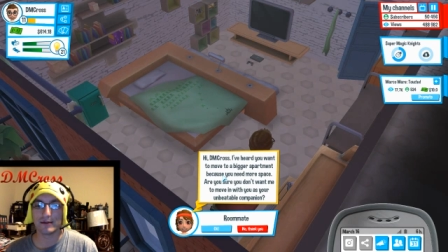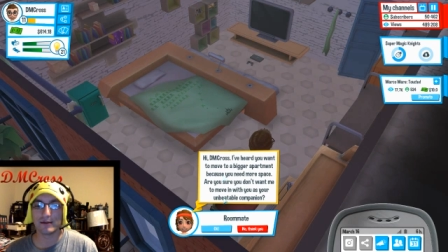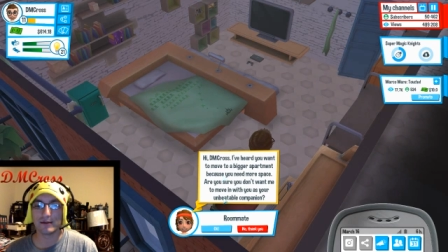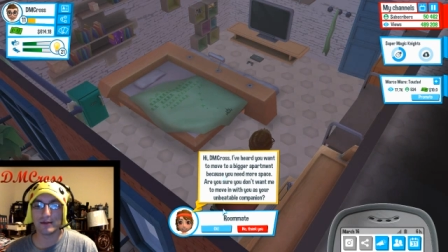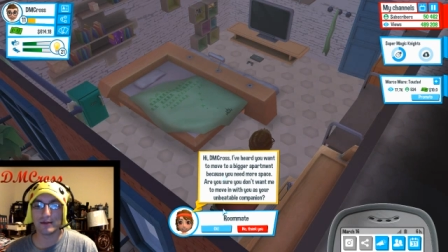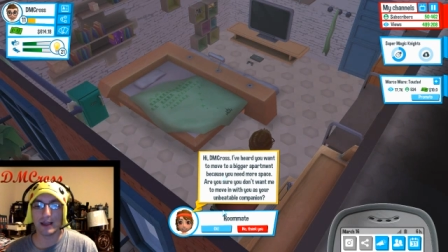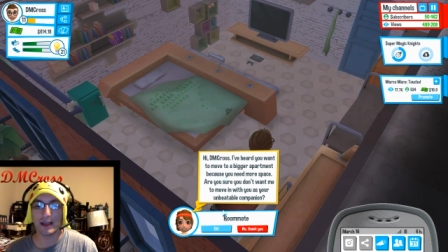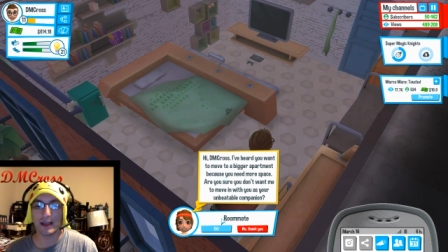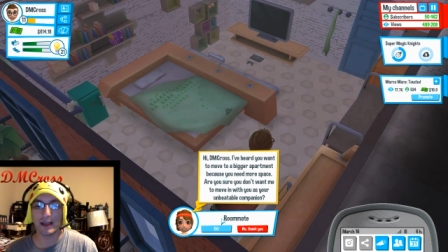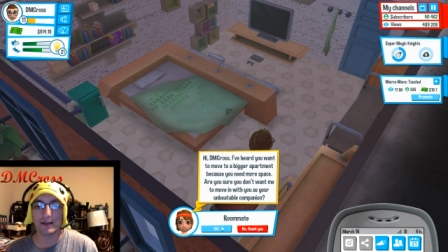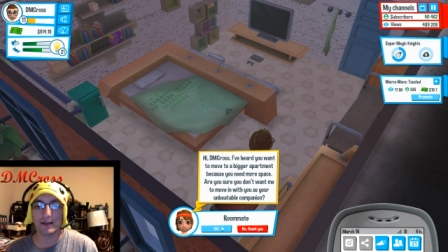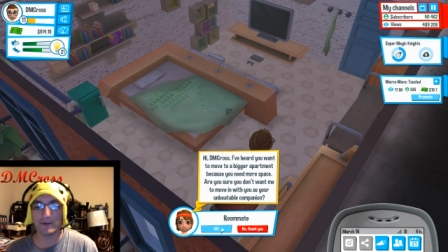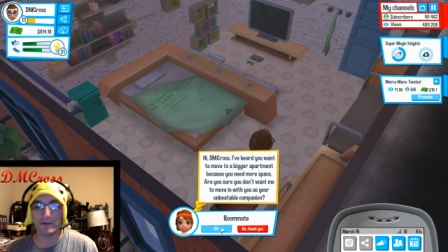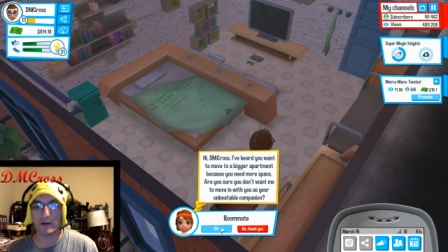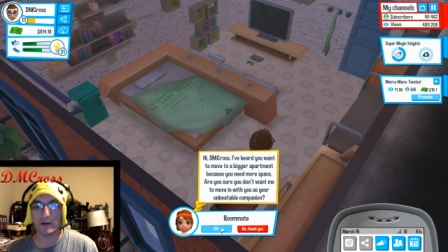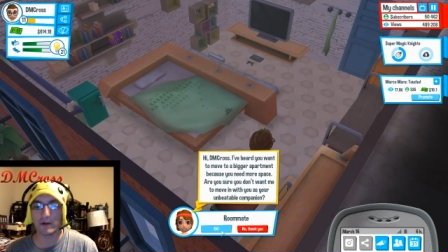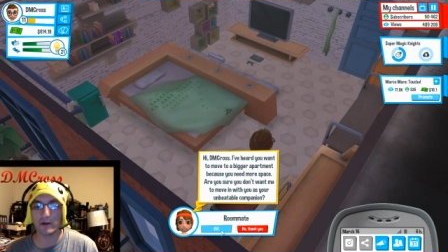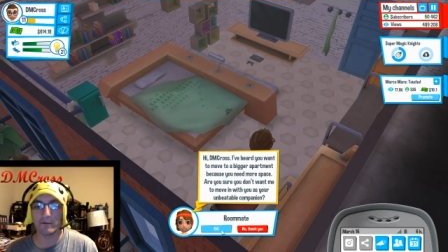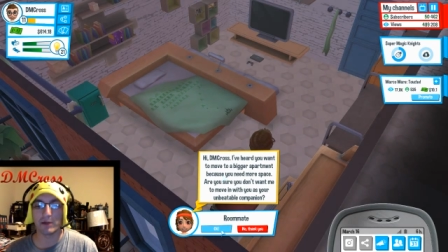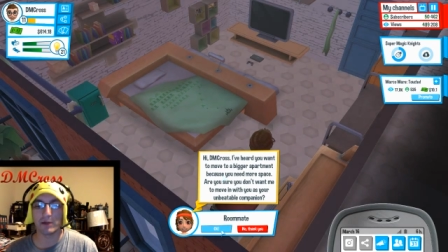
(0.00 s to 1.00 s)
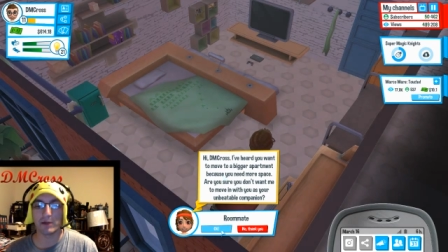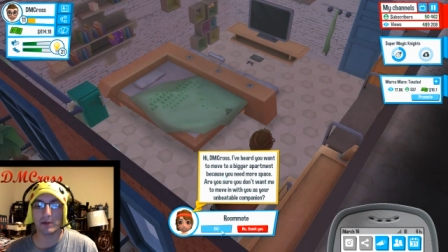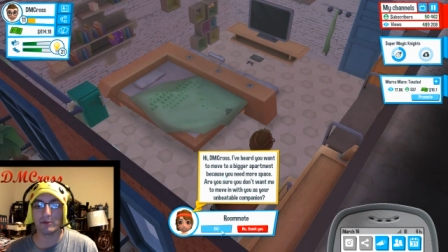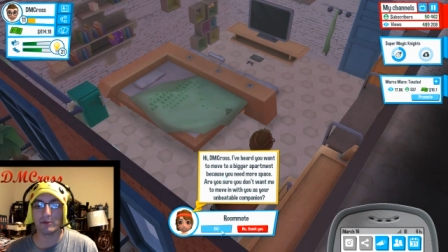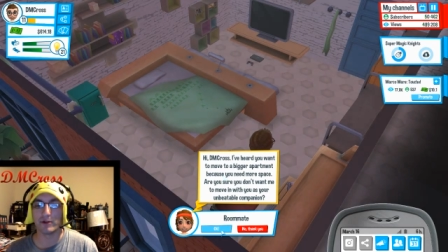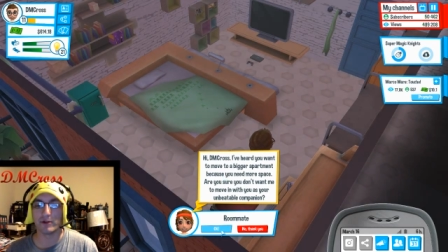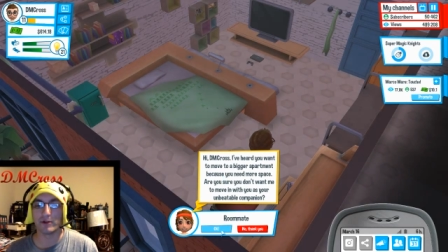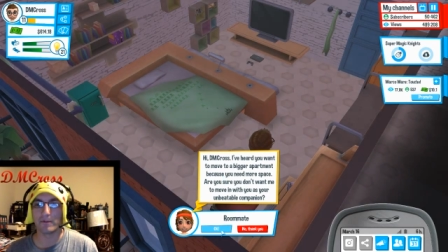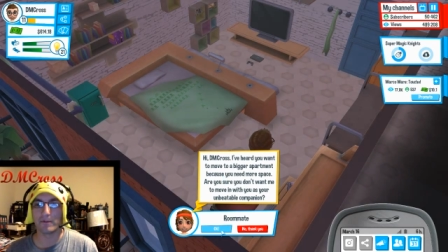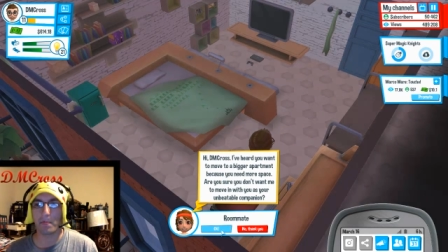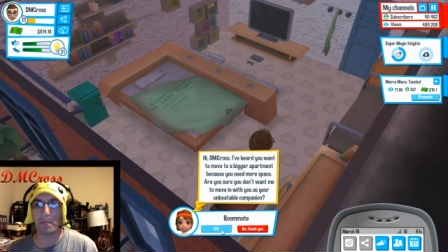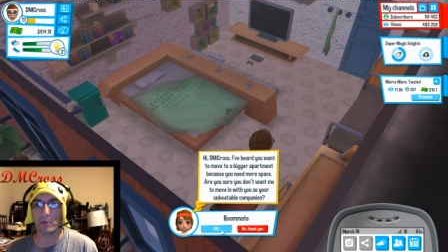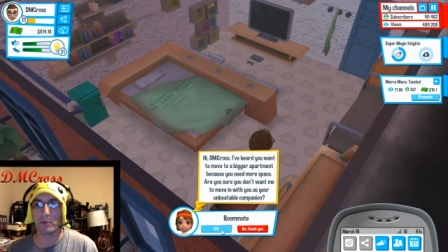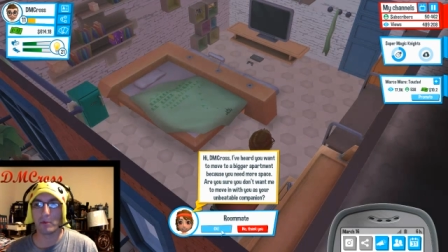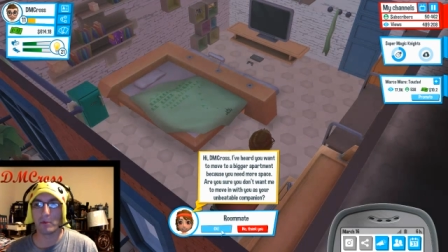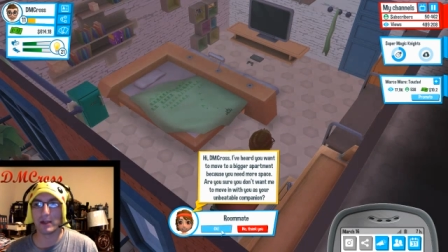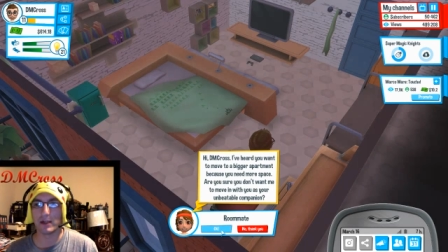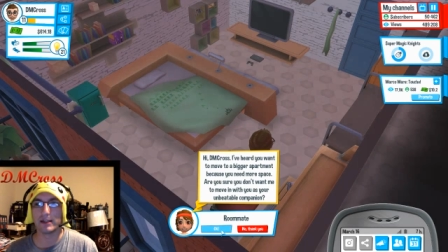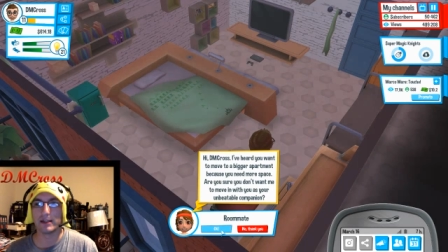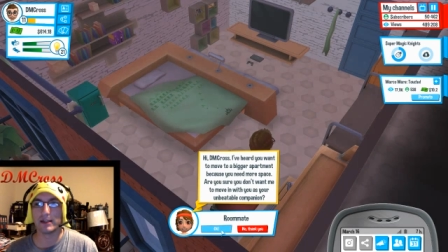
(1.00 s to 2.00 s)
they get the fuck off my computer
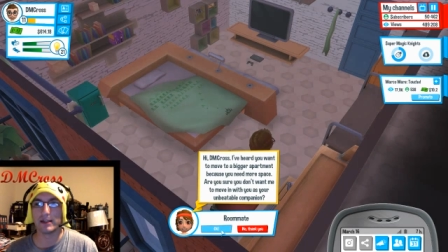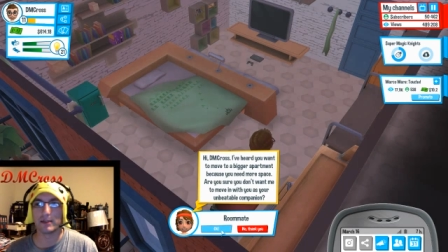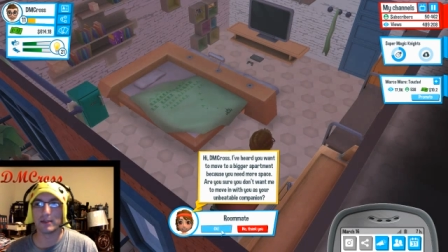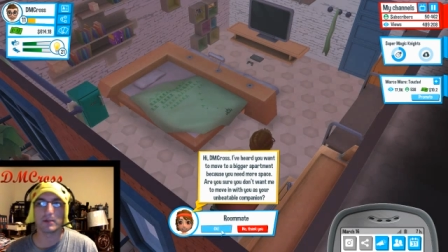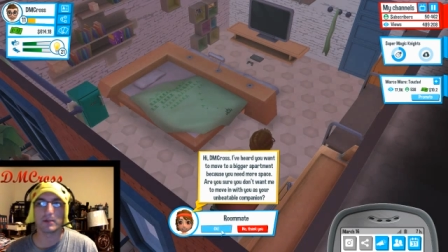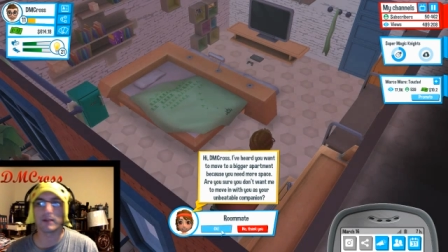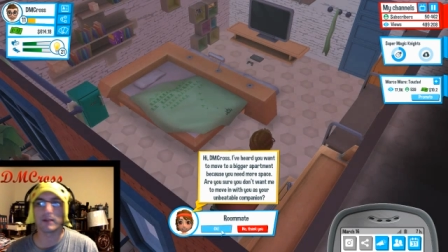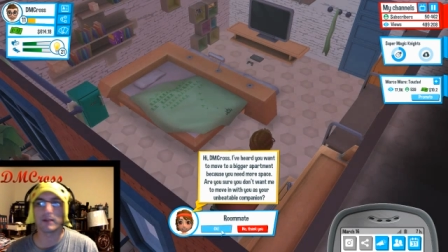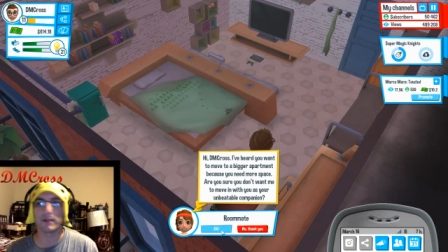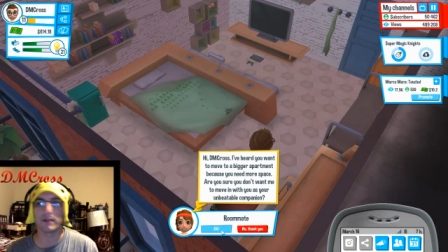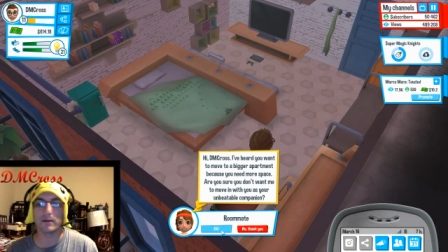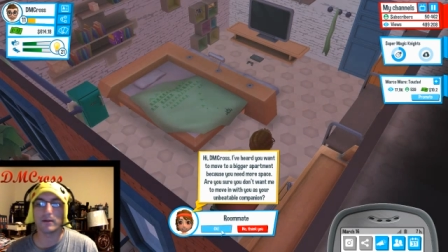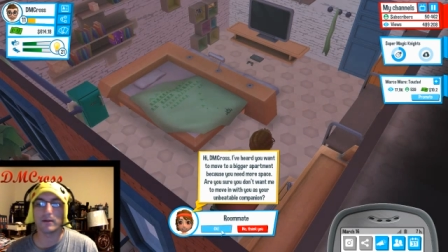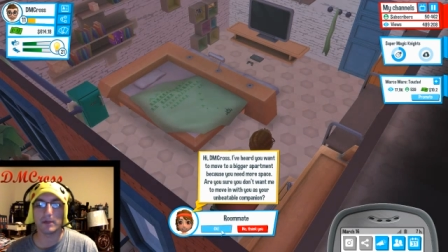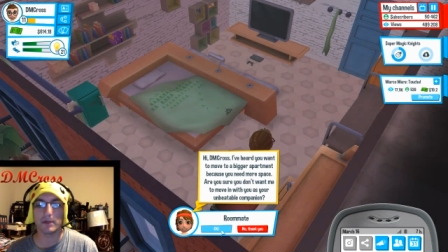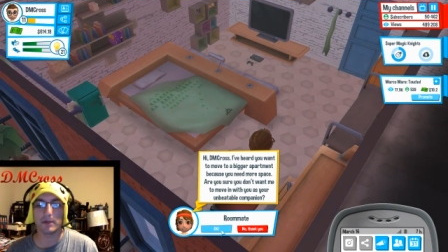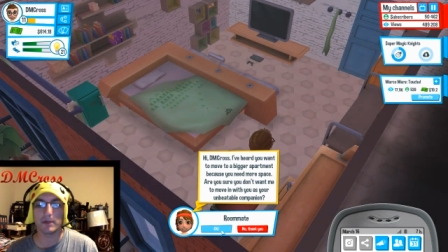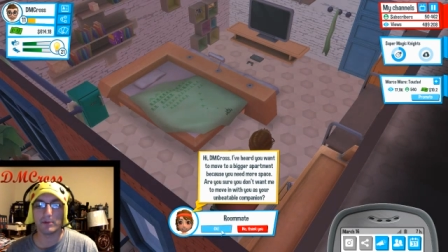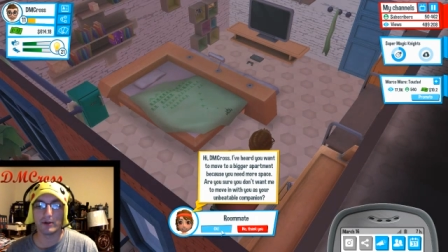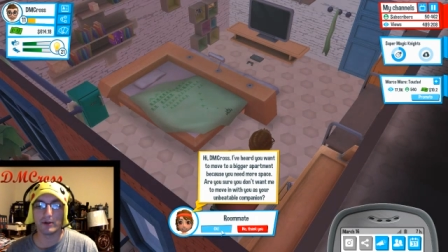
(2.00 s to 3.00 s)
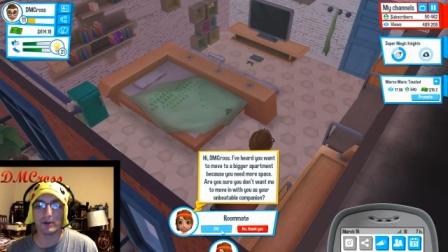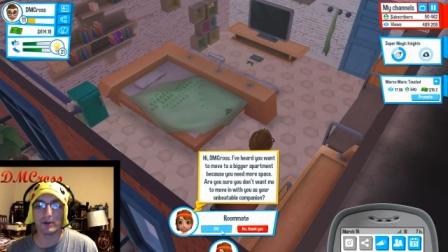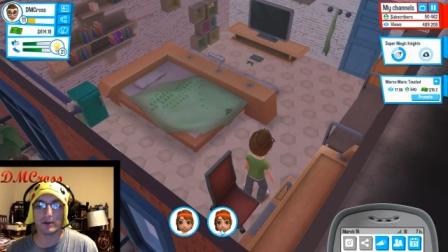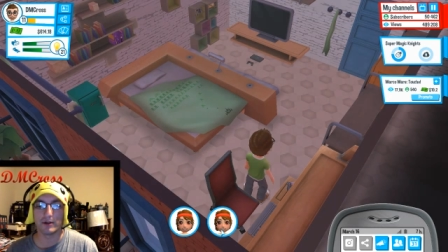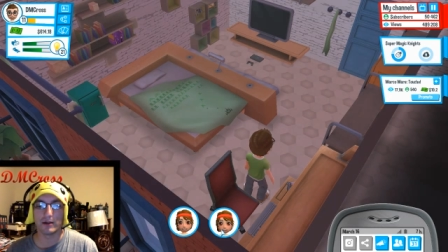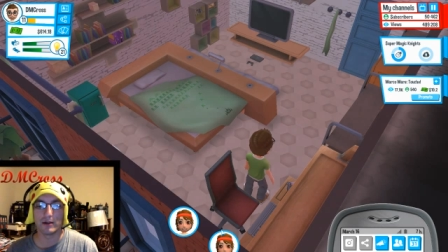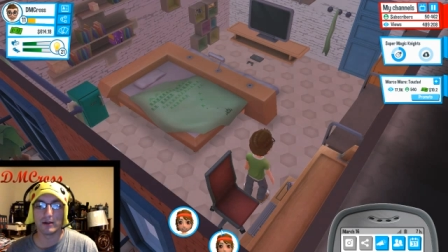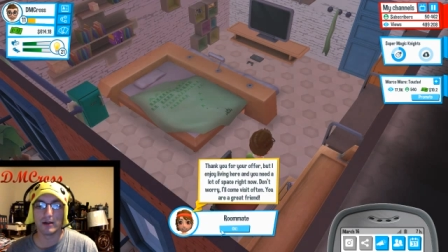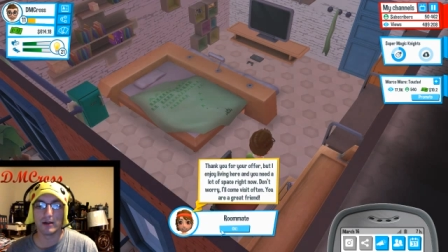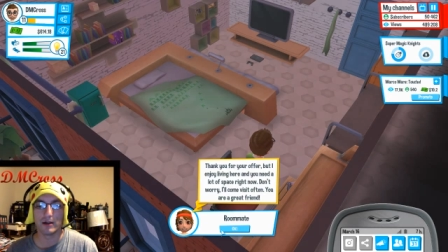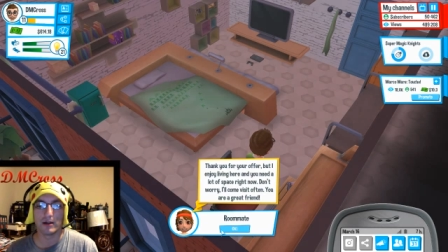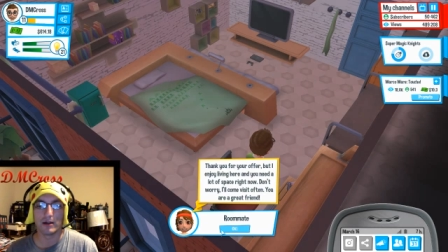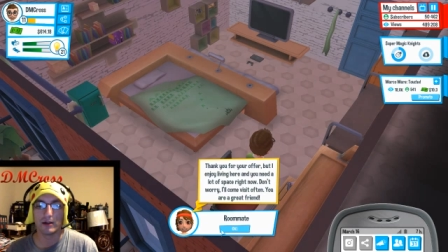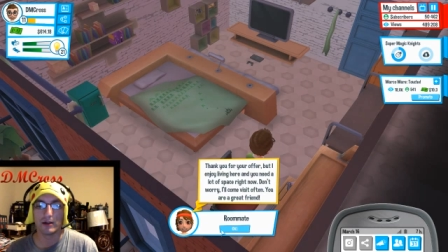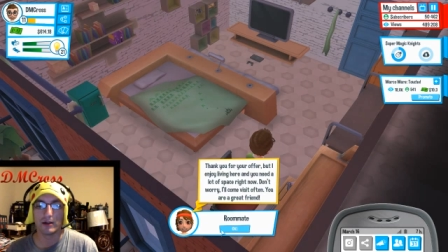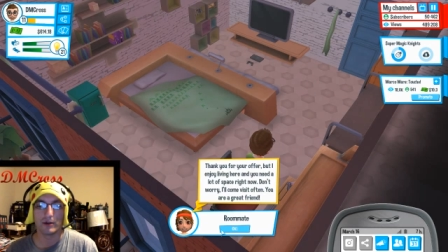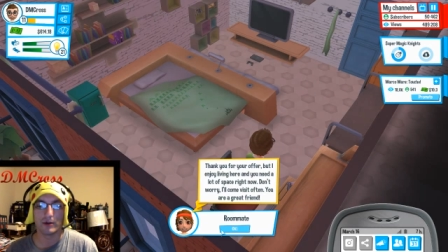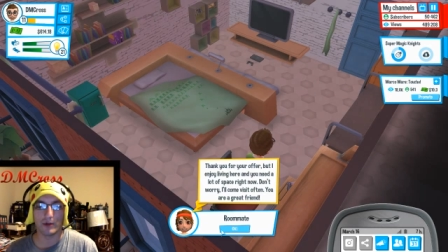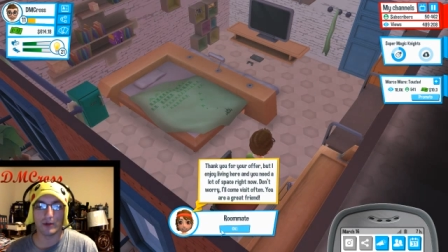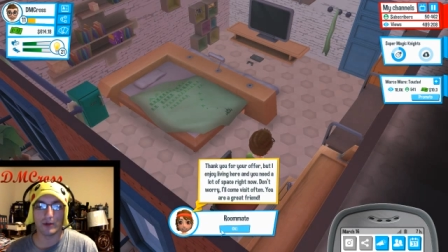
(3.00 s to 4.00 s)
when I need them to get the fuck off my computer.
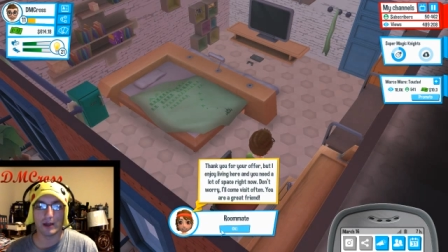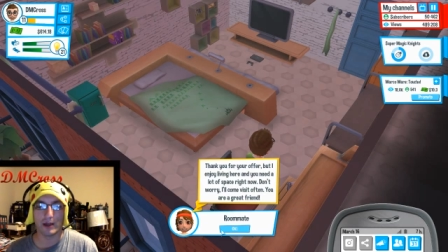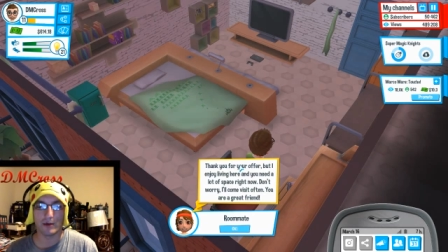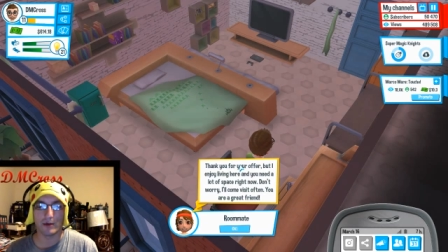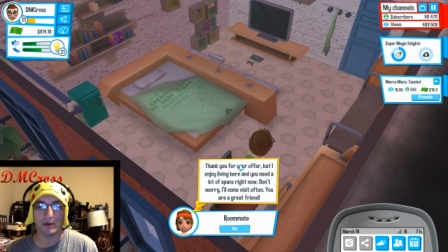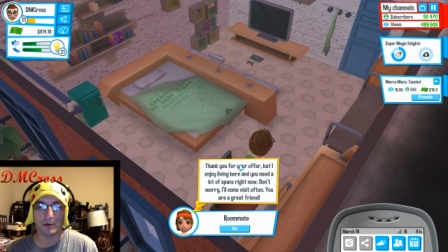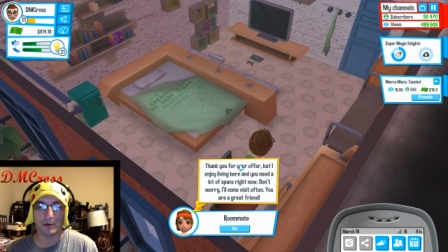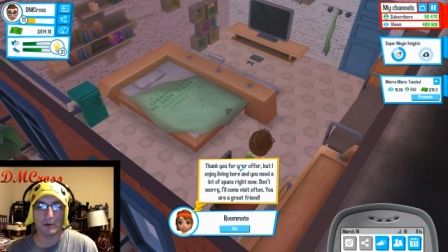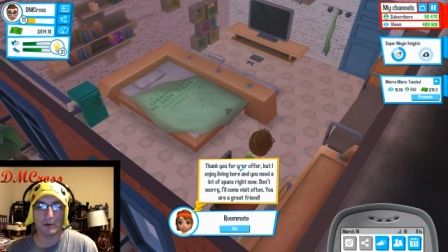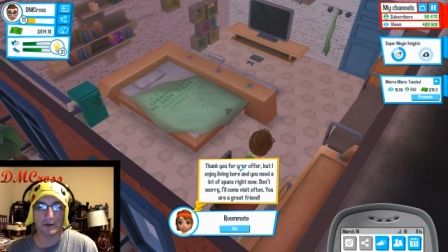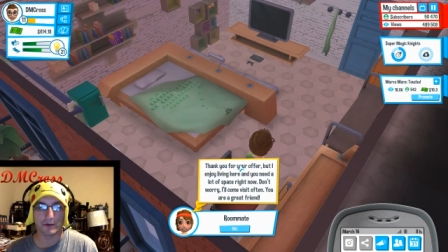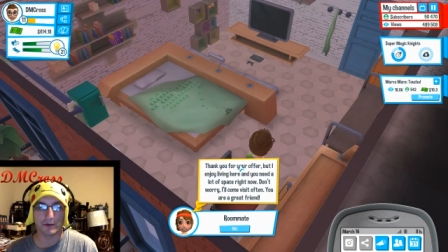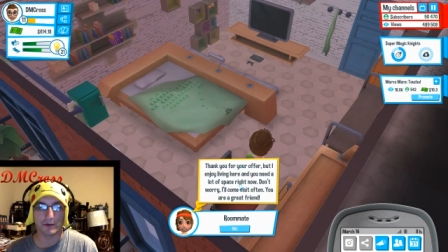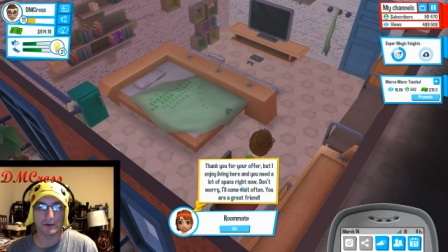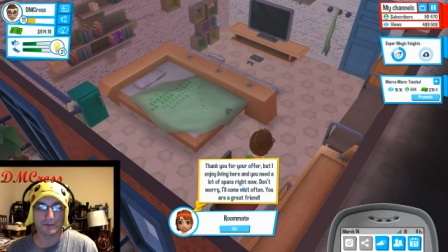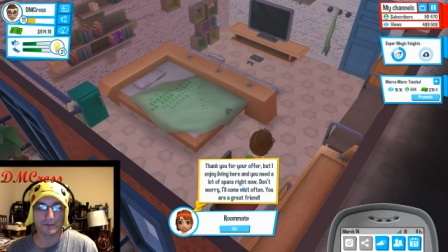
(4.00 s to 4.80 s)
So yeah, whatever.